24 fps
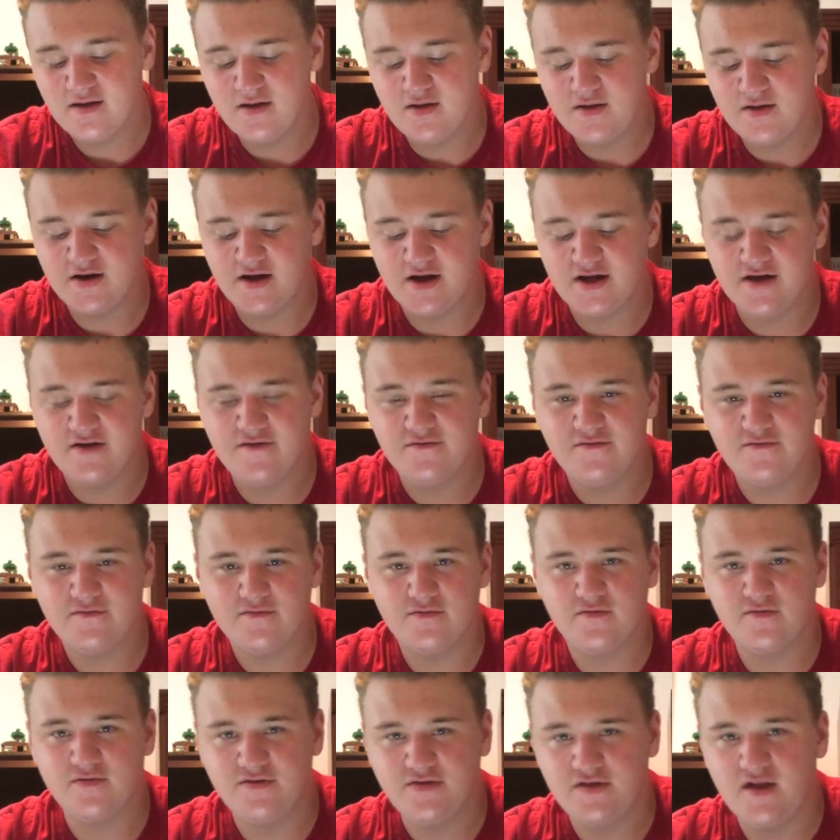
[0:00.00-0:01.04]
Then I have
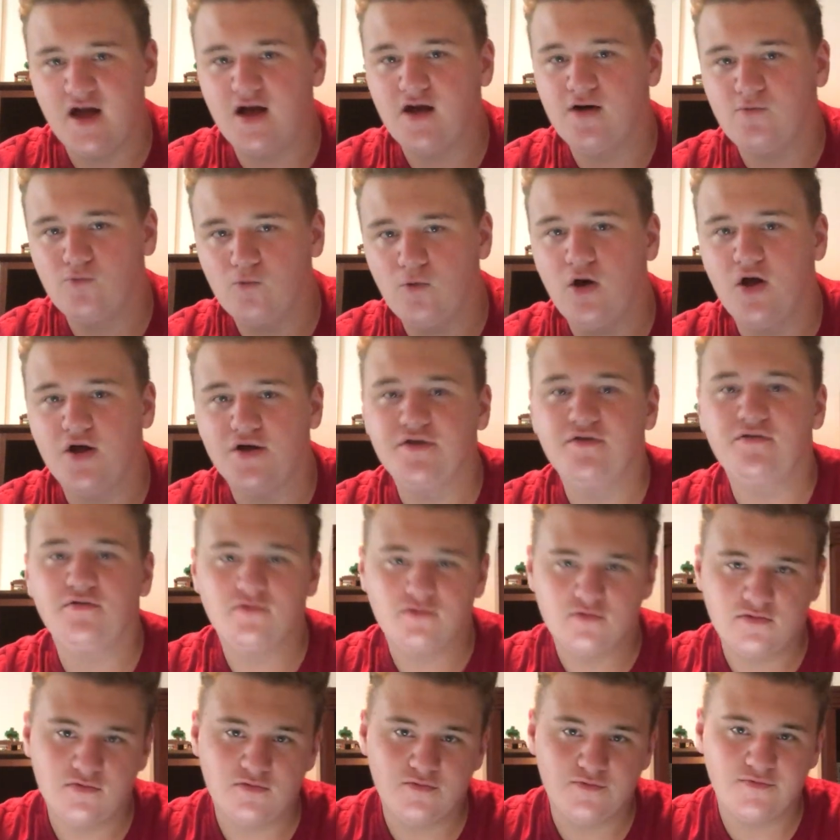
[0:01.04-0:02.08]
not 1,
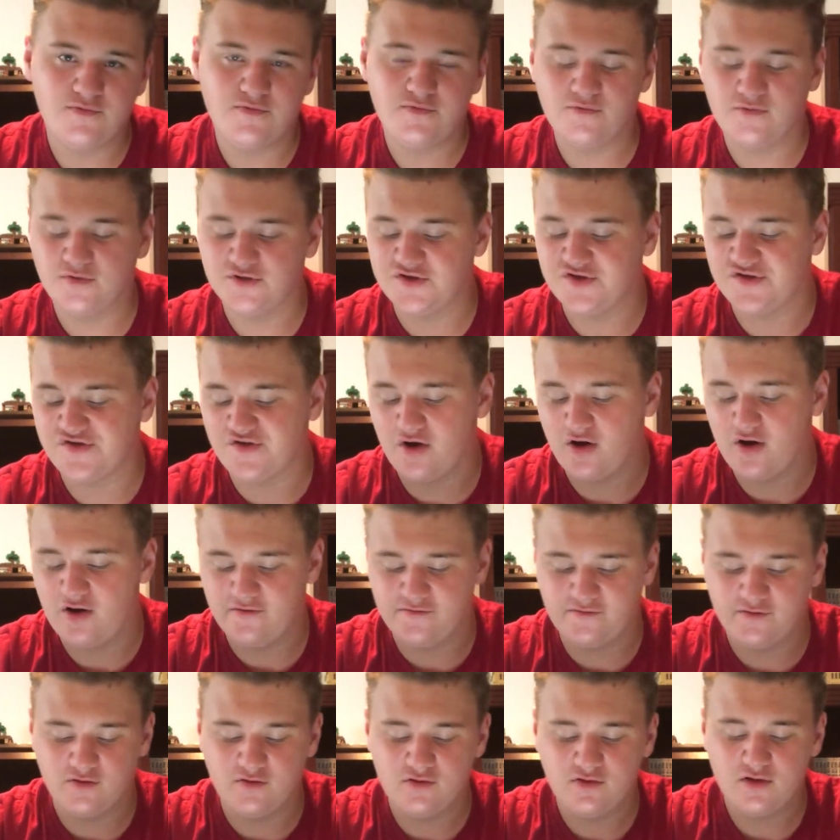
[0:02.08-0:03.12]
which is
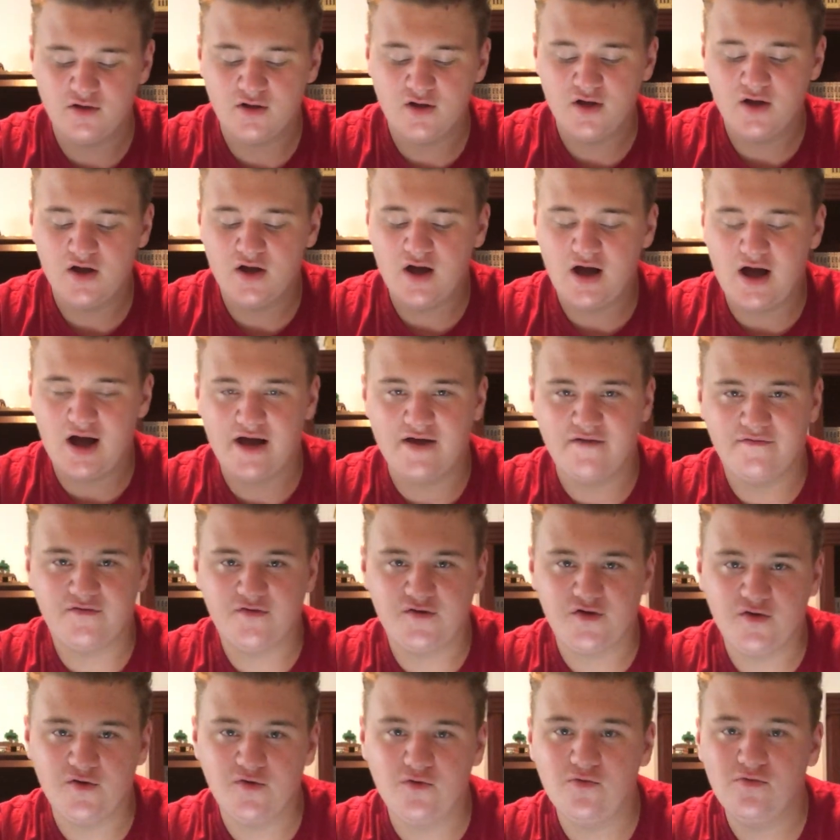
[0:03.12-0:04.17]
awful. I have
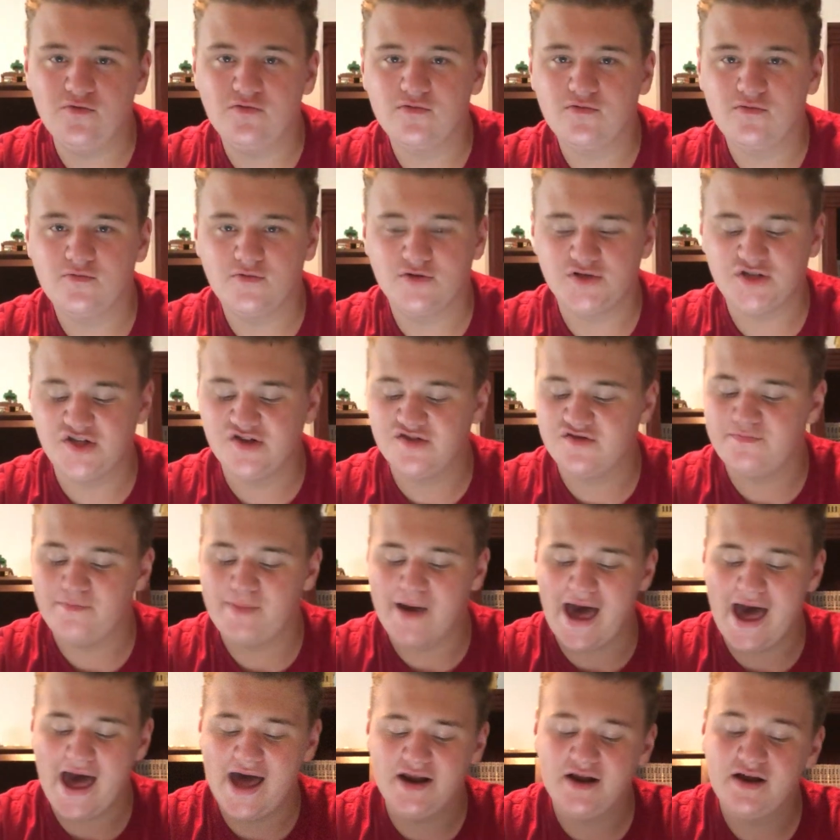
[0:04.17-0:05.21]
2, which is
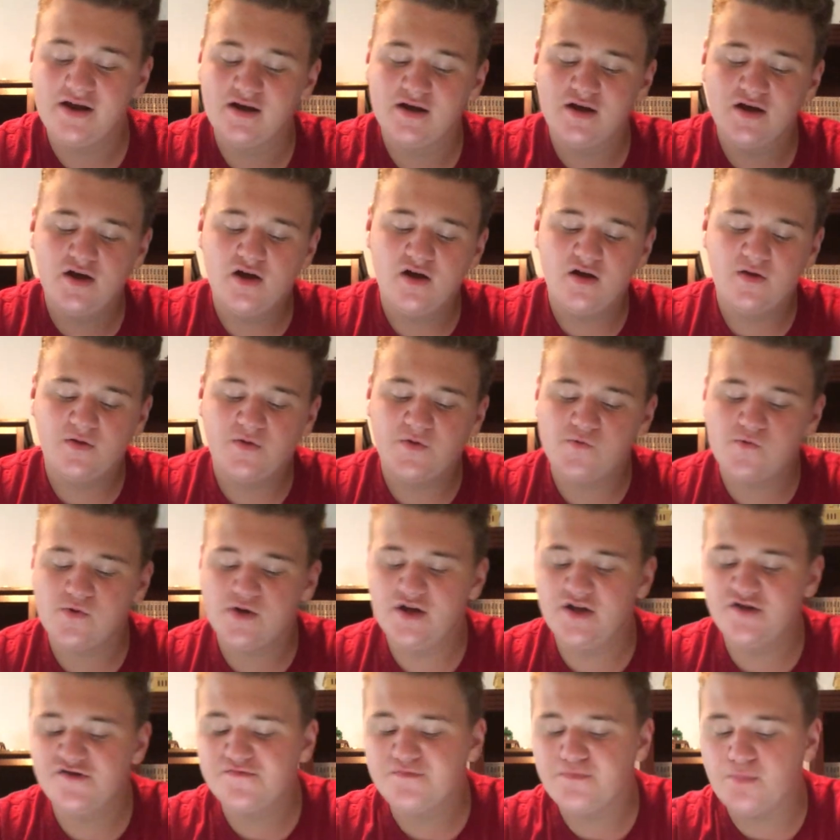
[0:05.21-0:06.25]
bad.
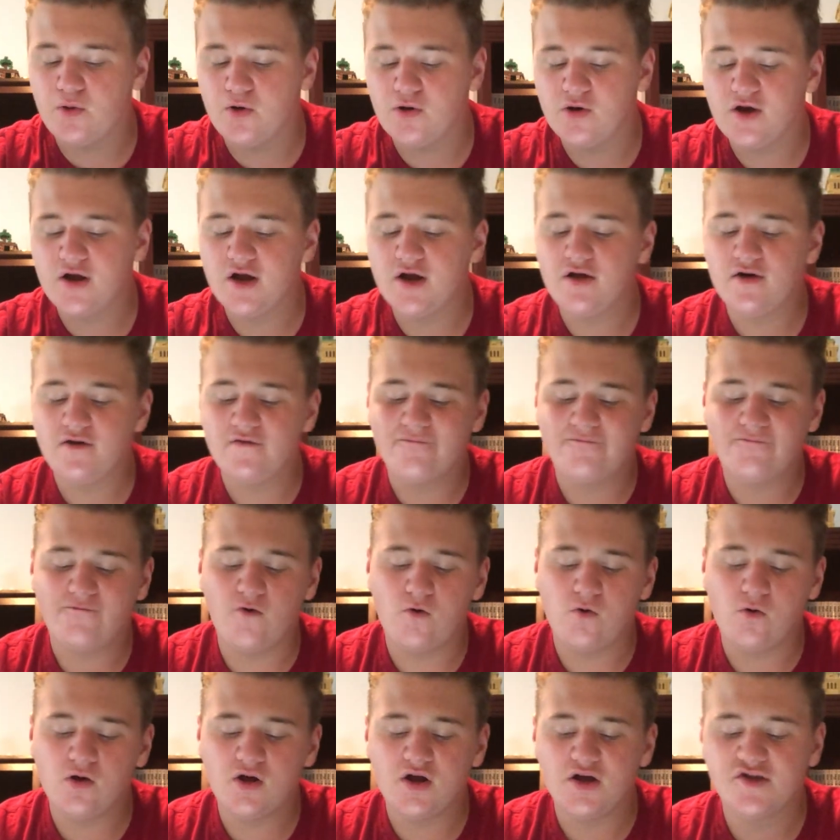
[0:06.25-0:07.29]
3 is boring.
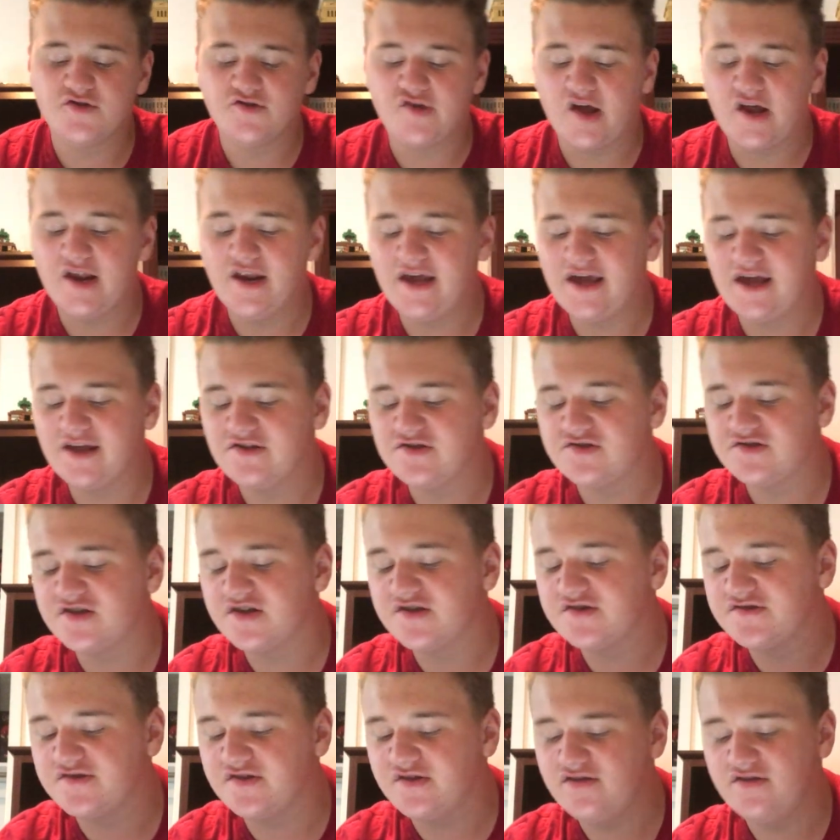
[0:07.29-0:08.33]
4 is
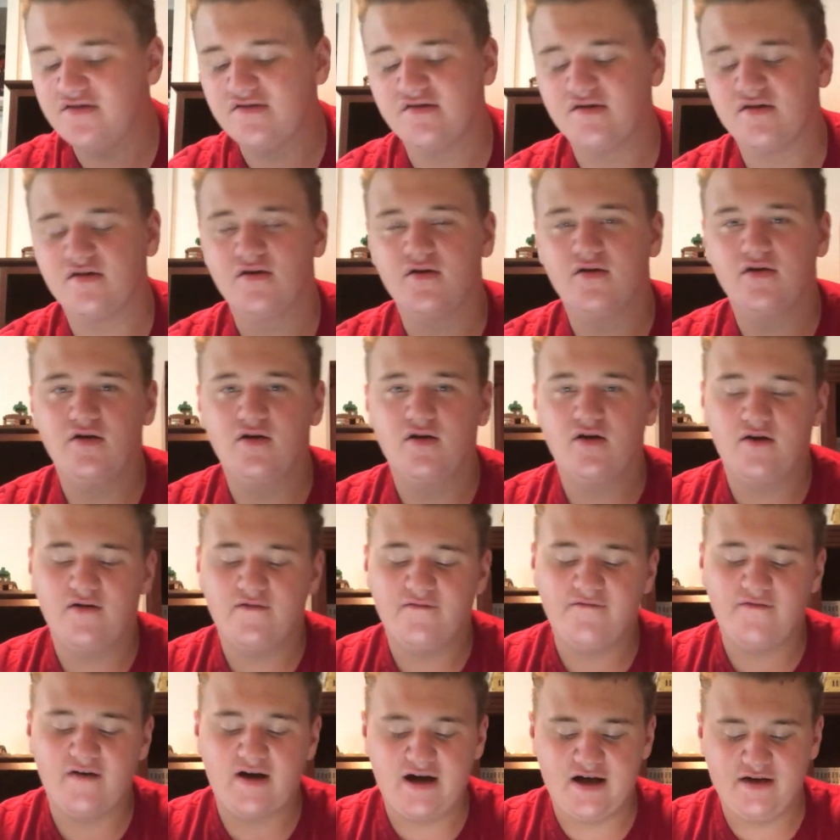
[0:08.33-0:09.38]
inconsistent.
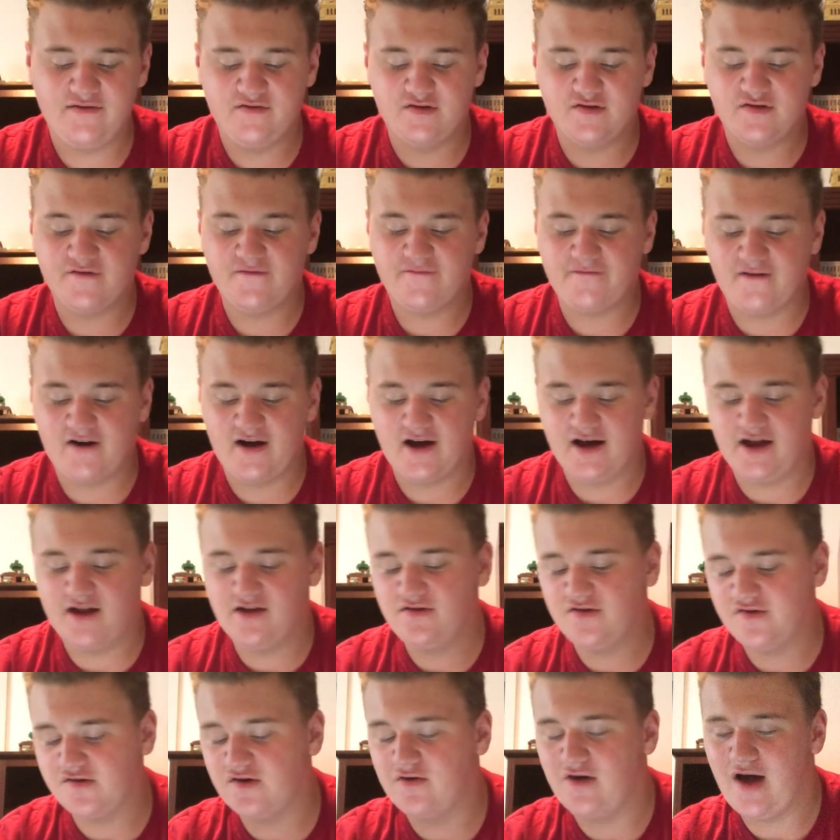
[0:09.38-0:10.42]
5 is
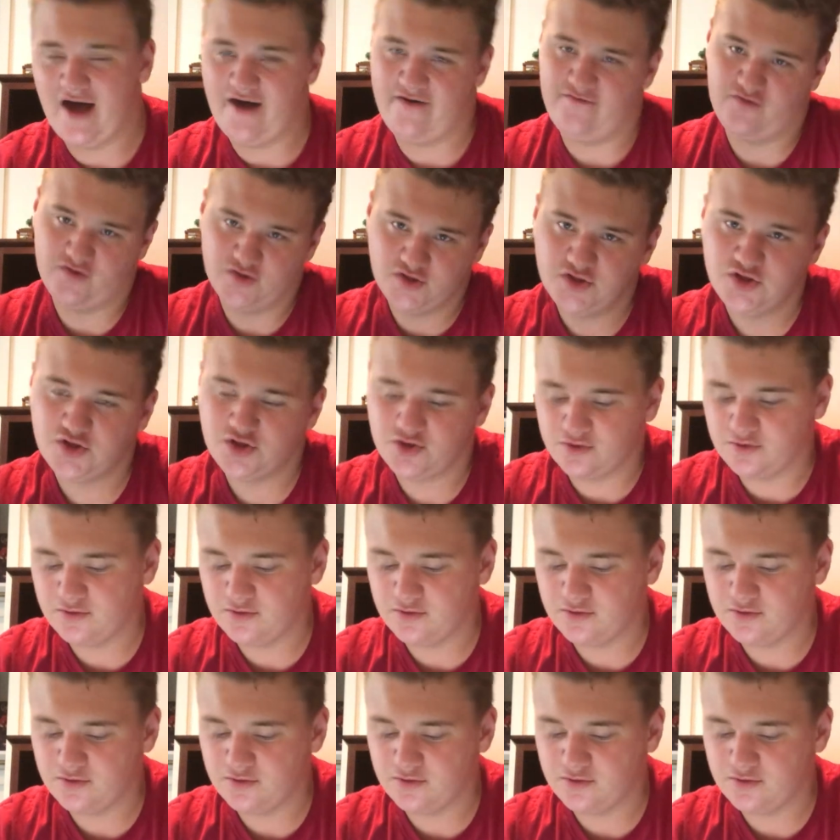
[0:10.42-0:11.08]
fine, so average.